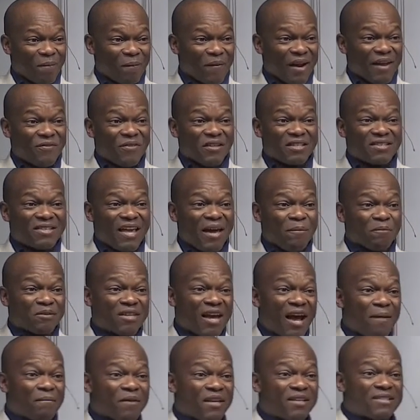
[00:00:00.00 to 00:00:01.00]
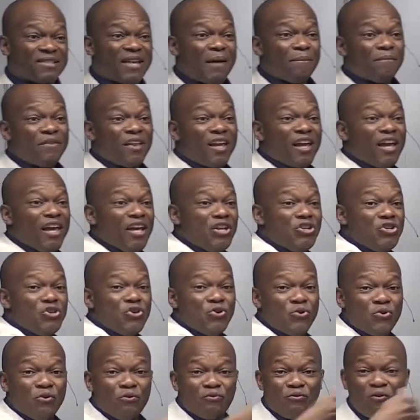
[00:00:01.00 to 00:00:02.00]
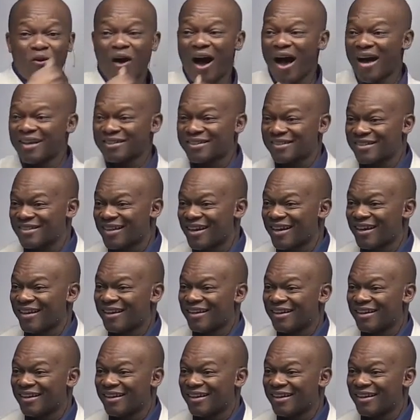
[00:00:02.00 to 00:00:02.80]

But at the same time, there's something in you for us.